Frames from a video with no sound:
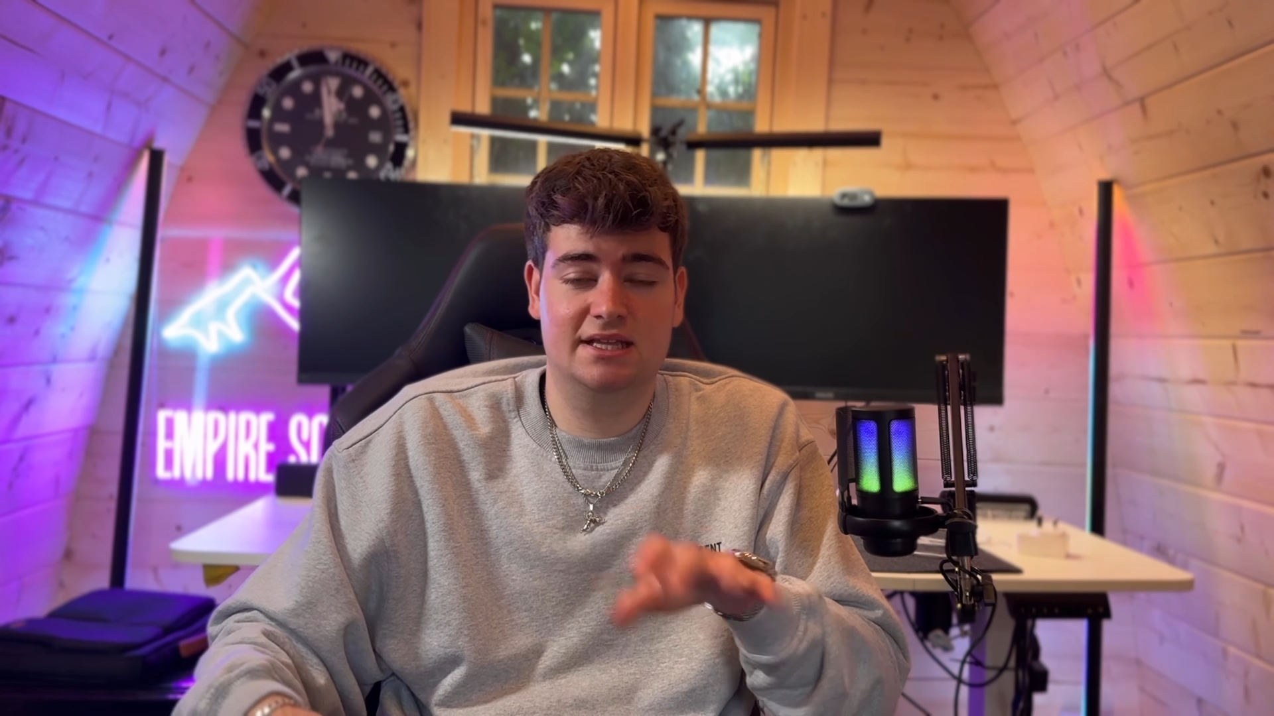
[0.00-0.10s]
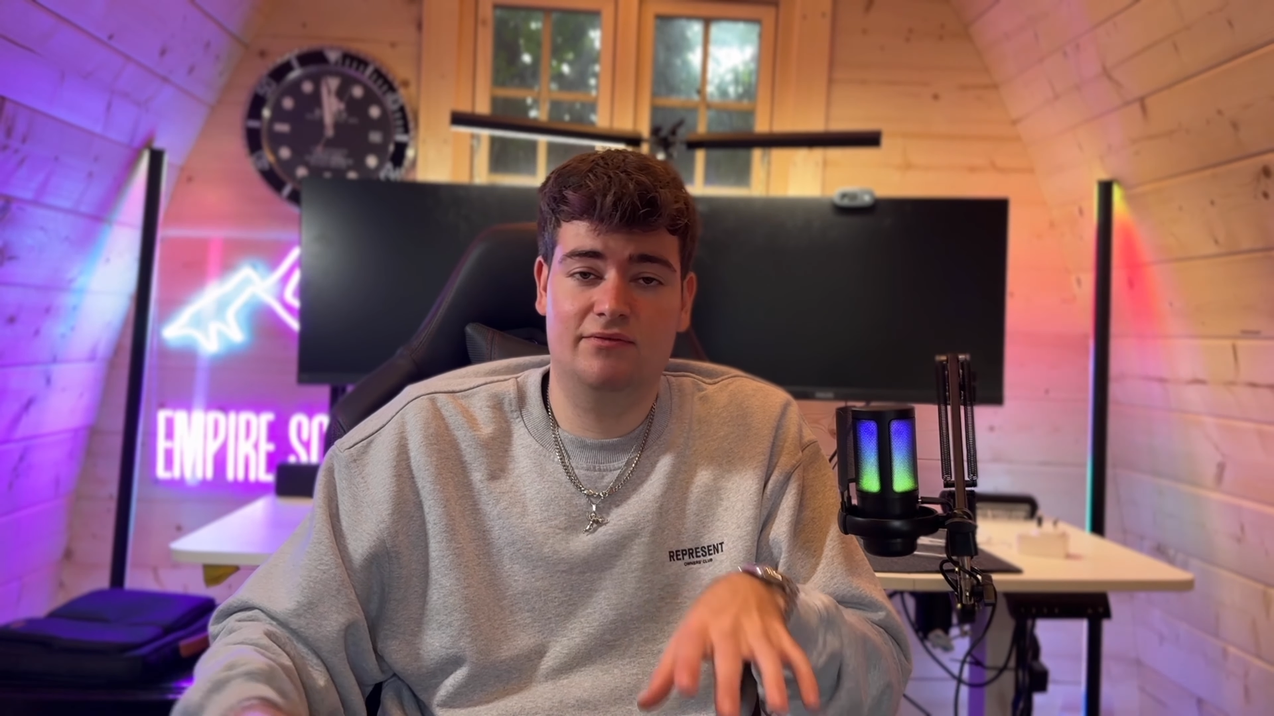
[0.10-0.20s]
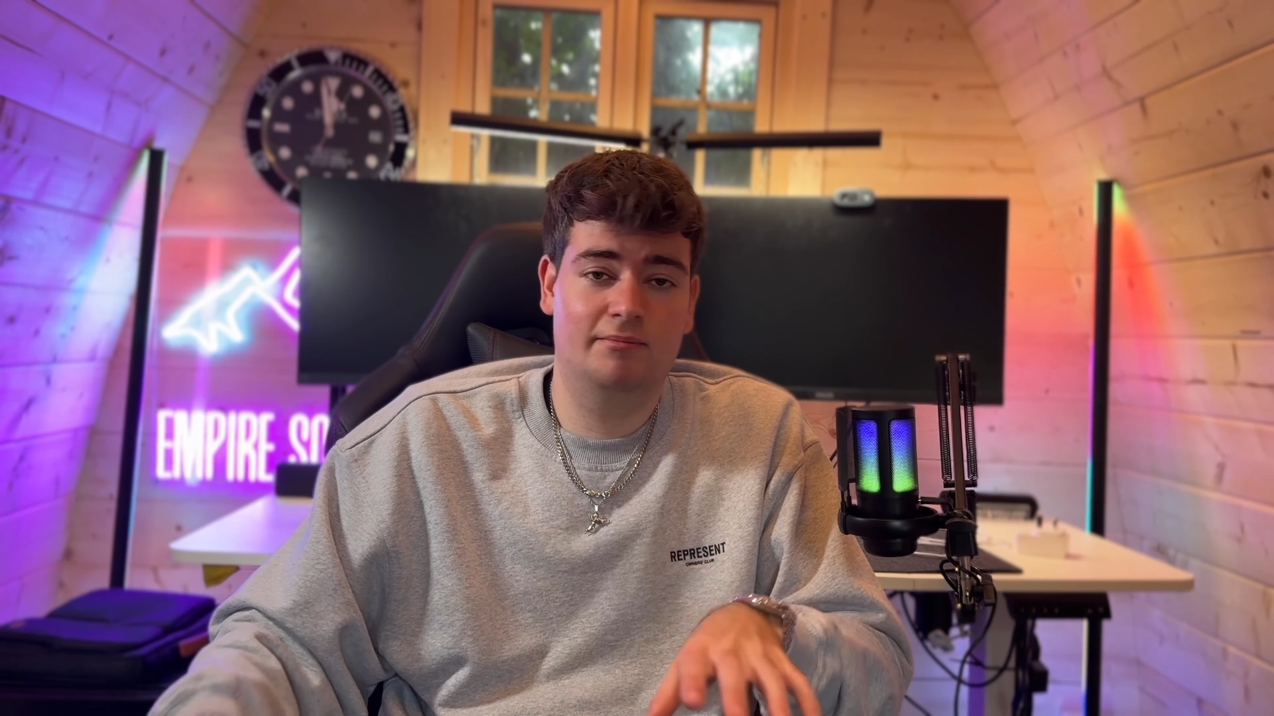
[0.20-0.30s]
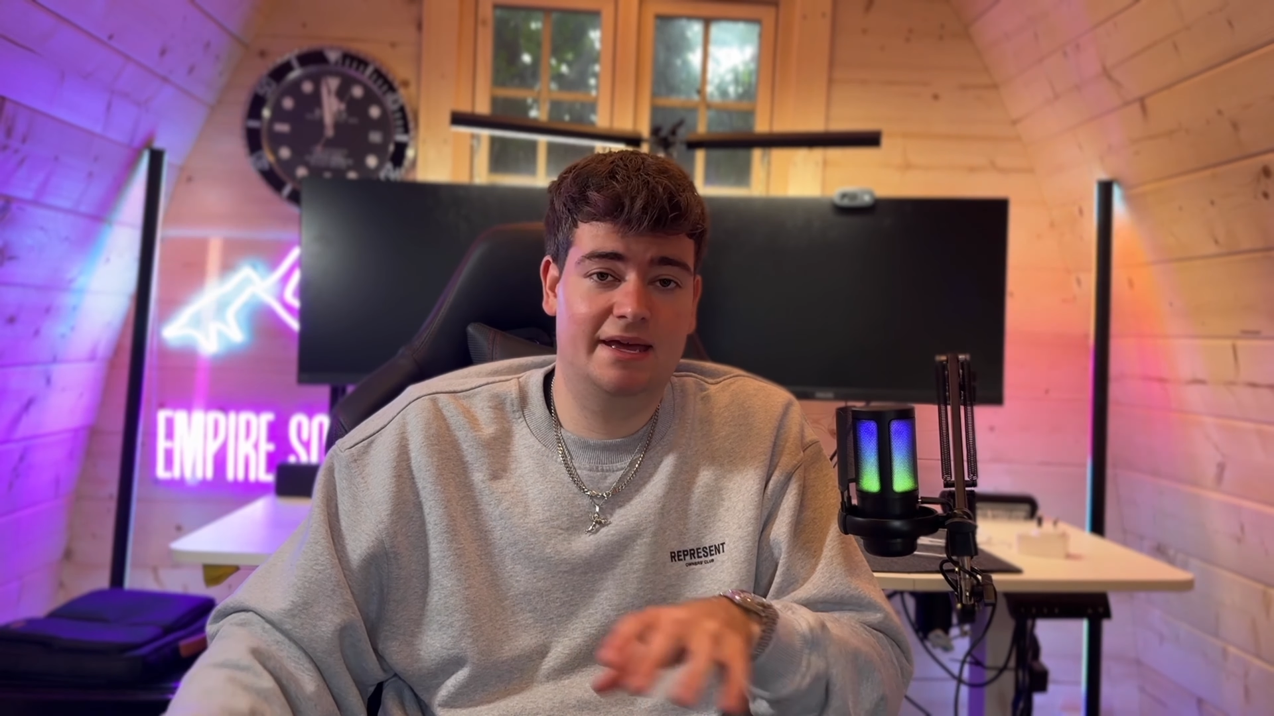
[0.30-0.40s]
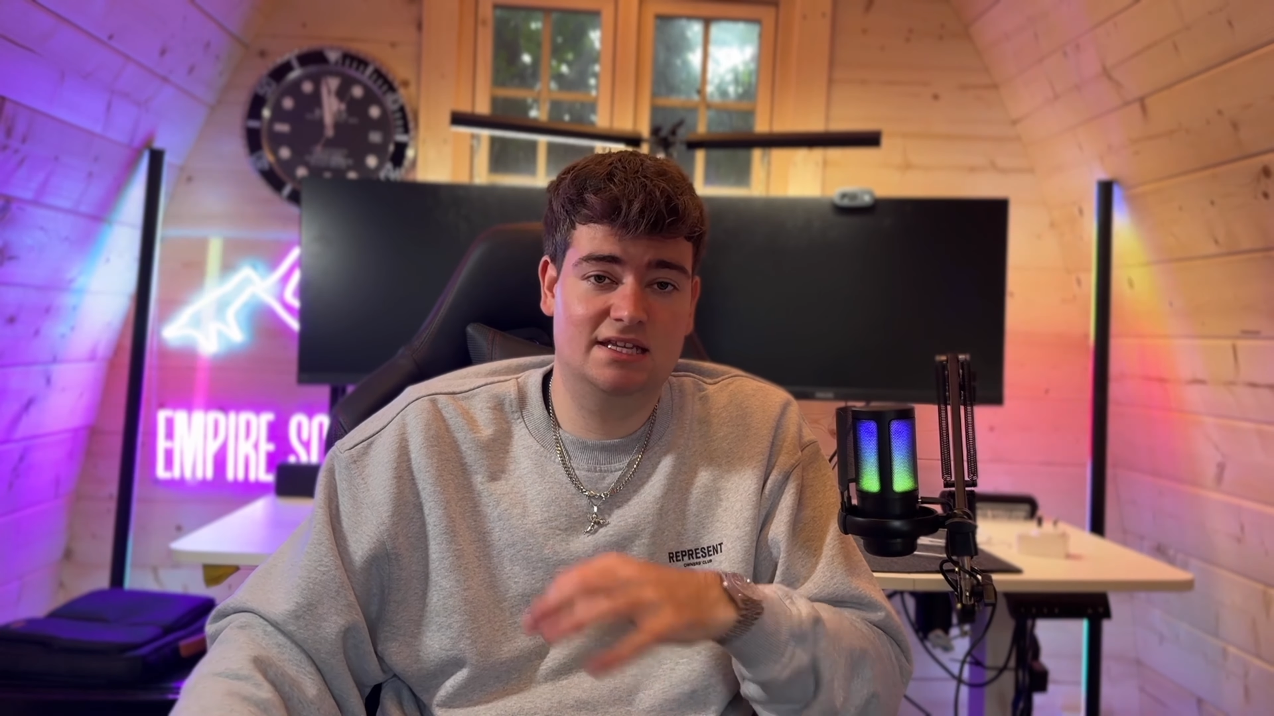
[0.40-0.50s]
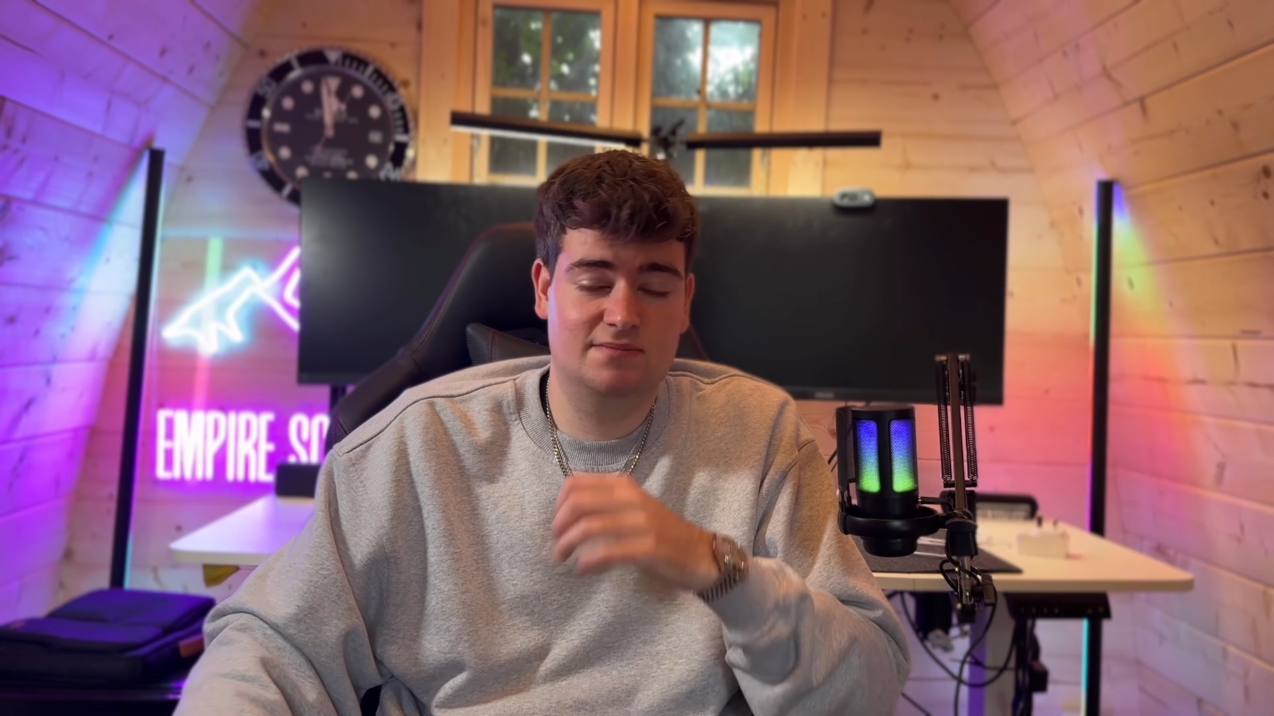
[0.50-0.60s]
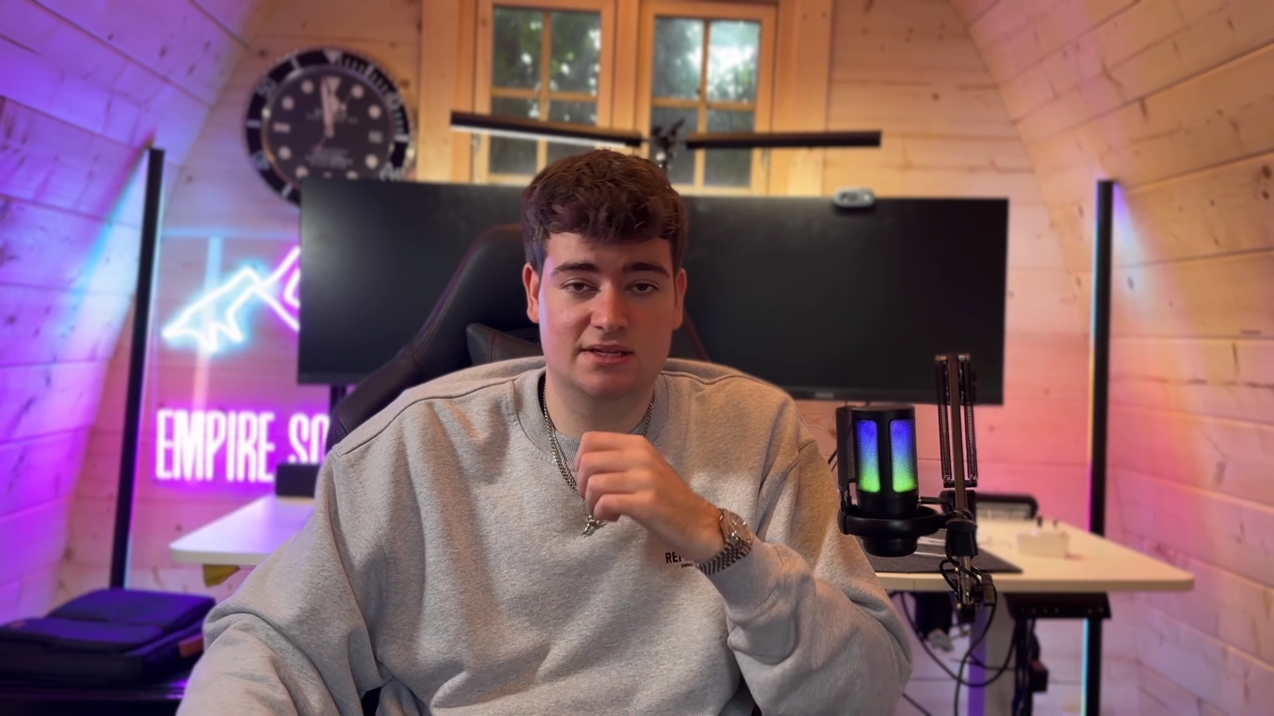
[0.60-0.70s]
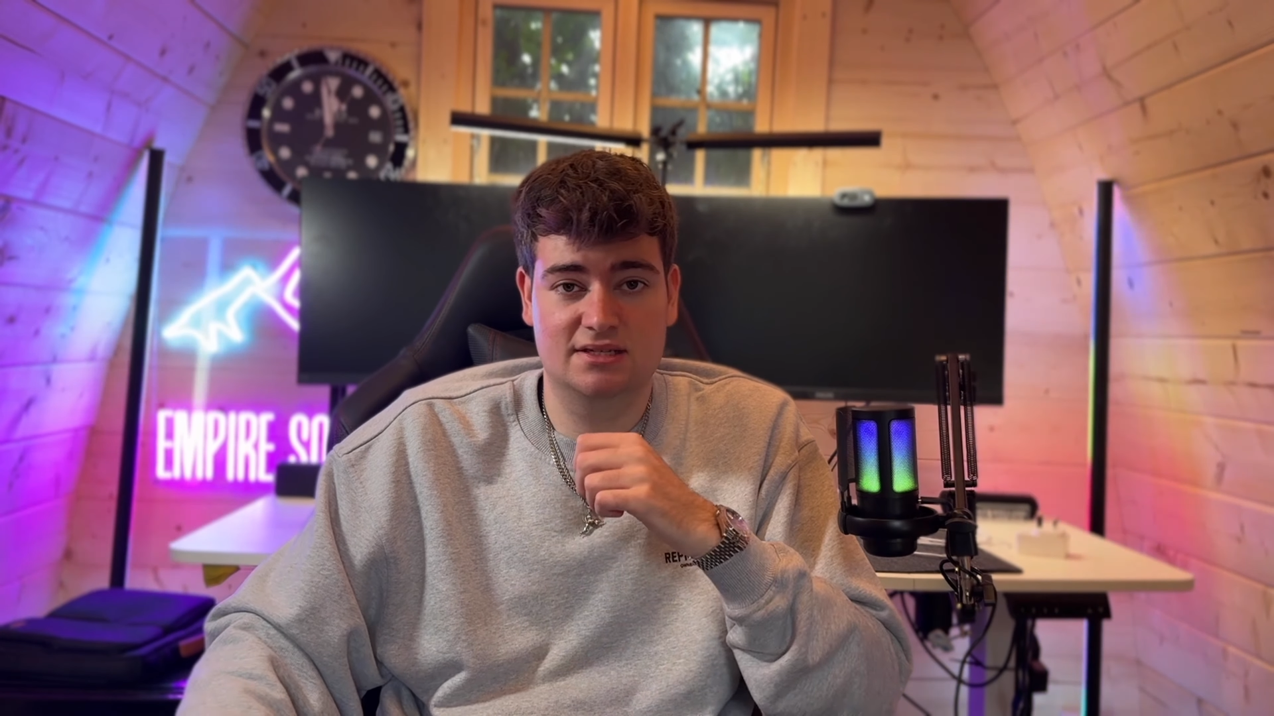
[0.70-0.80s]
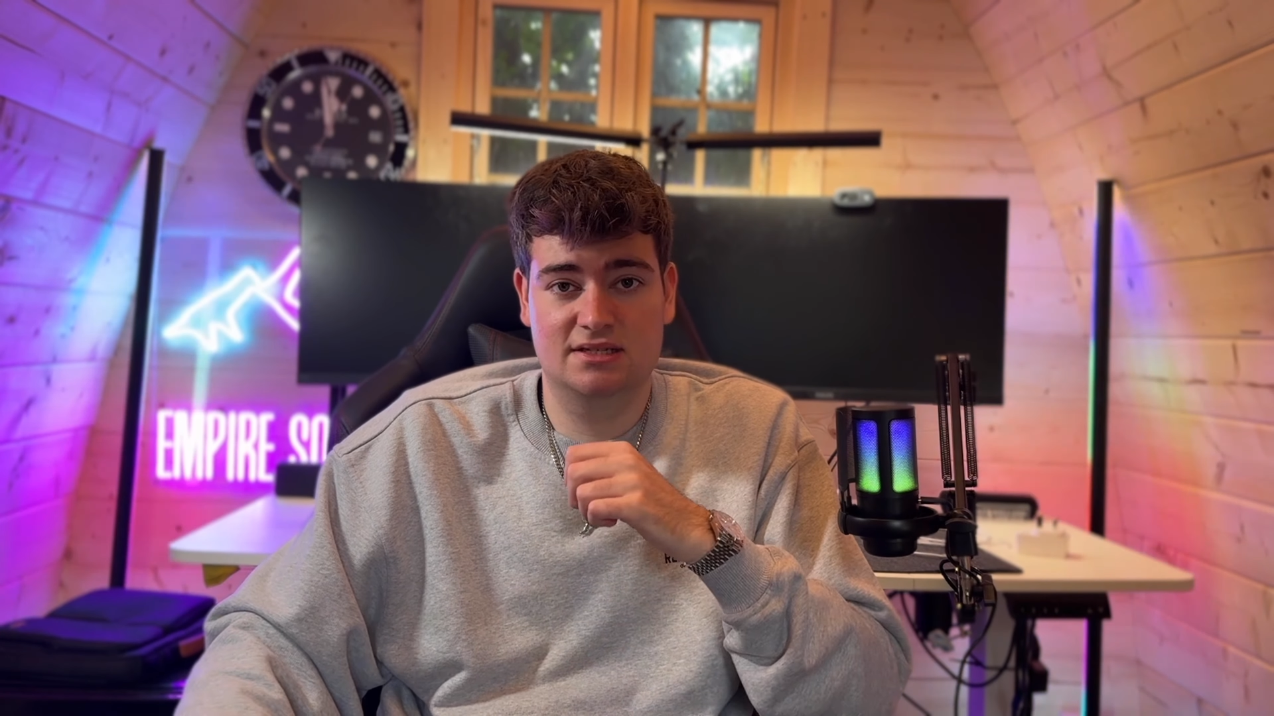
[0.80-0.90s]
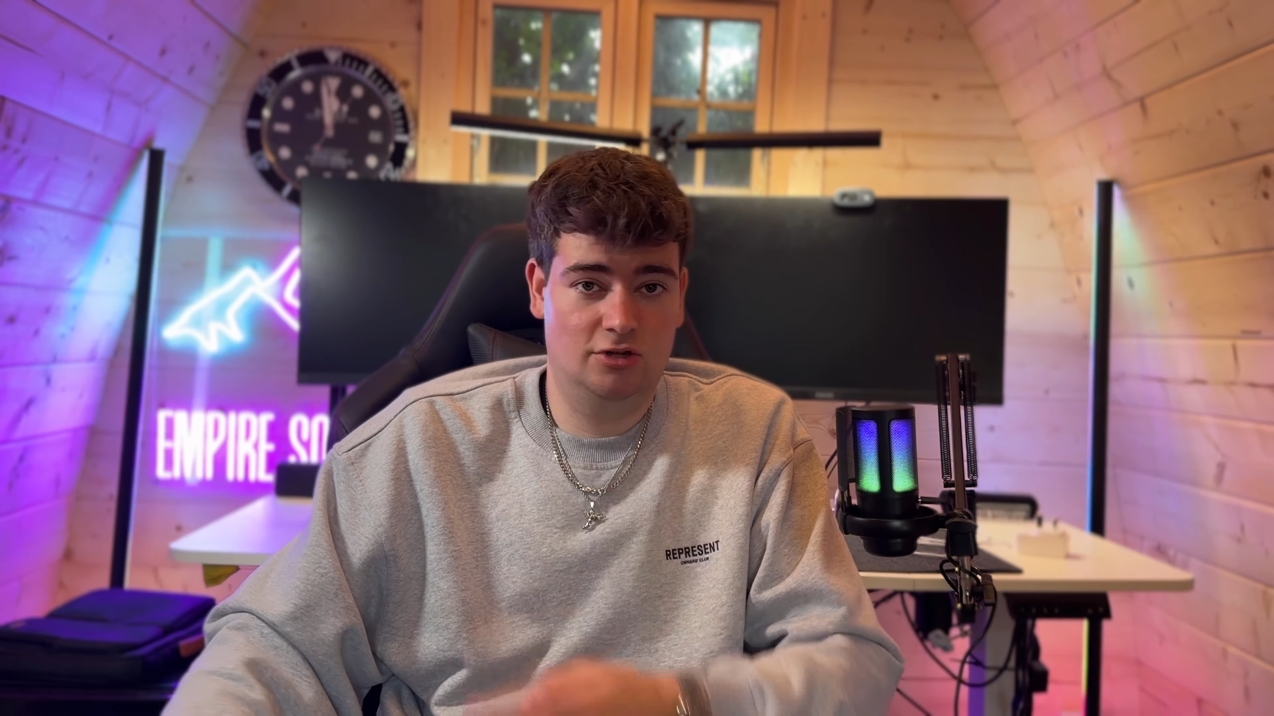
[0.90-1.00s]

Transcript: different basements,